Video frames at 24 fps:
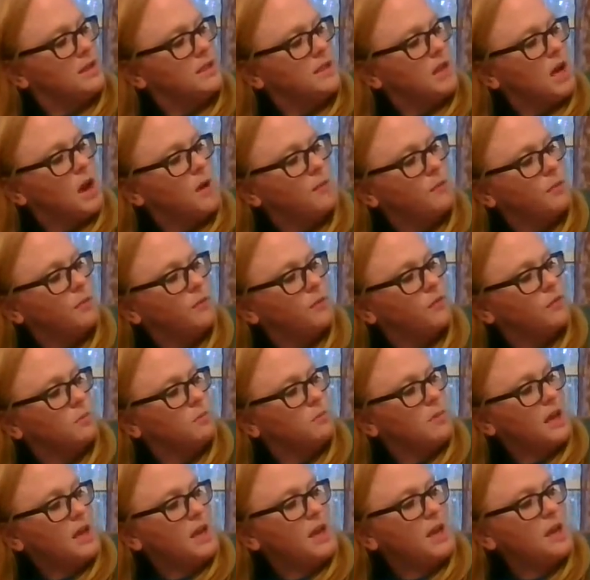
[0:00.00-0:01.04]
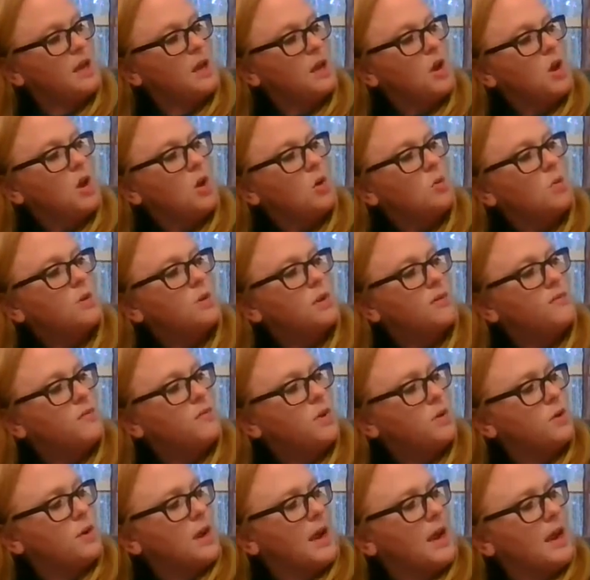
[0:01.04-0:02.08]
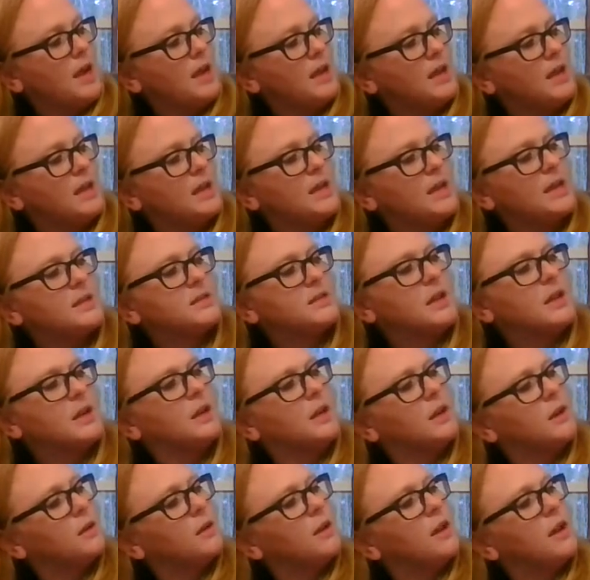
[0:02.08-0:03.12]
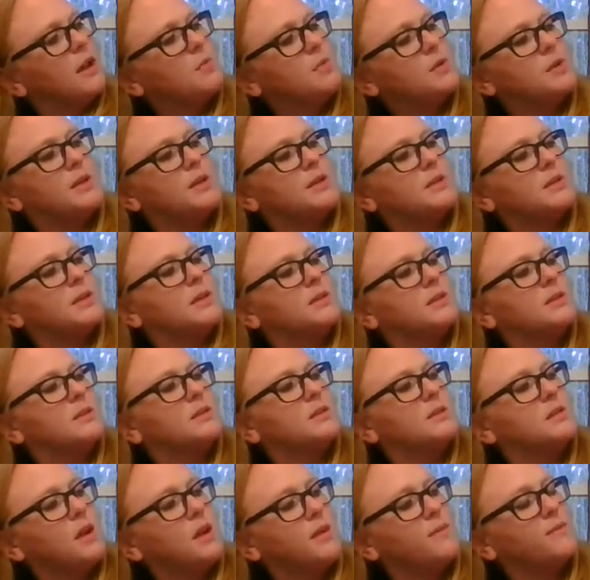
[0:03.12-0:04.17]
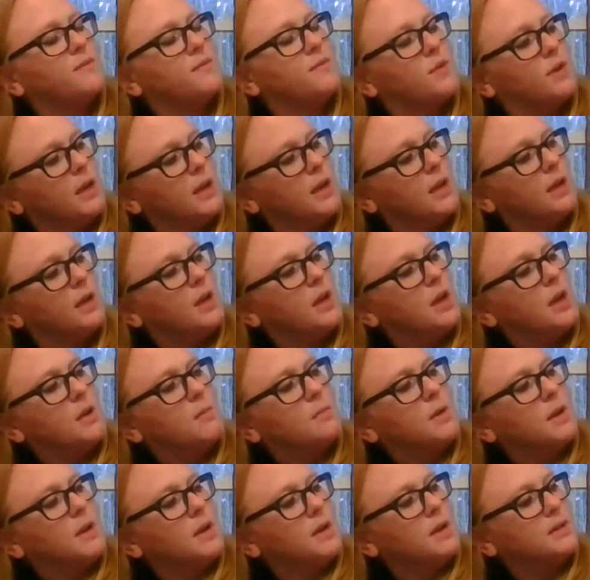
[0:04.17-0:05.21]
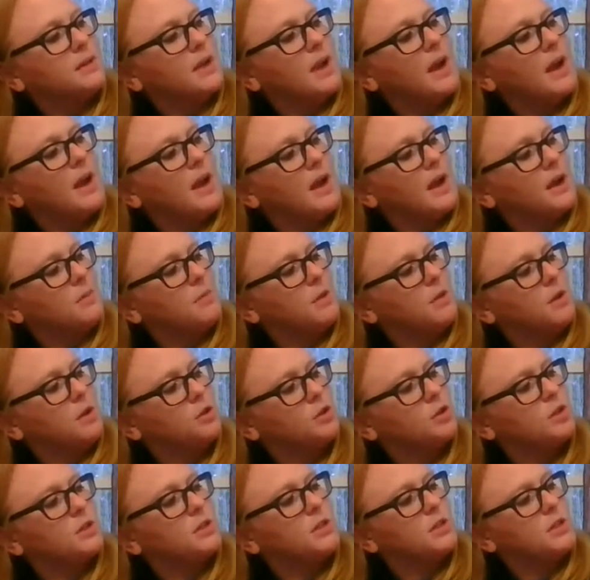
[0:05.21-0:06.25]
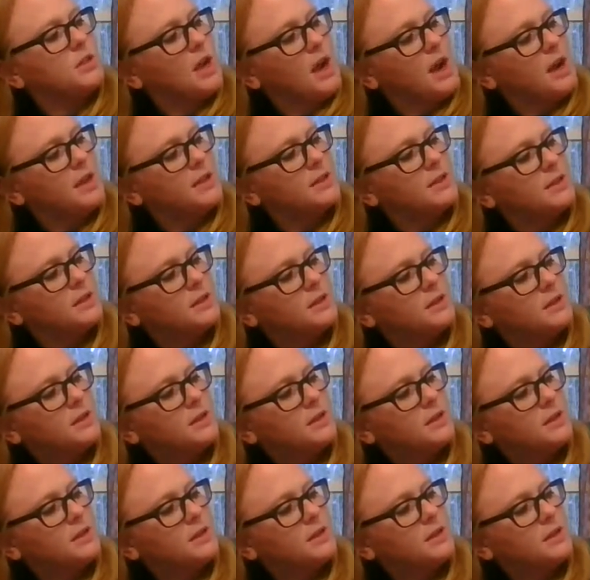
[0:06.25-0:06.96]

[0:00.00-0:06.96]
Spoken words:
It's helpful for me when the food I eat has a clear label that says it's nut-free because I am allergic to nuts.